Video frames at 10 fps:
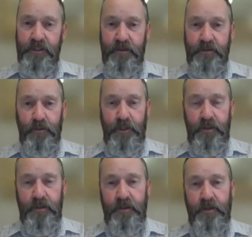key as
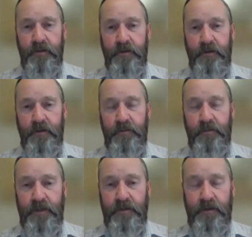well.
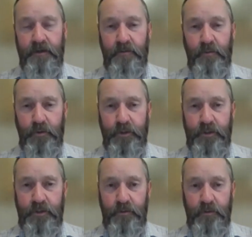in what you
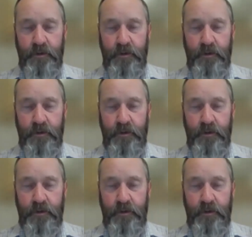do.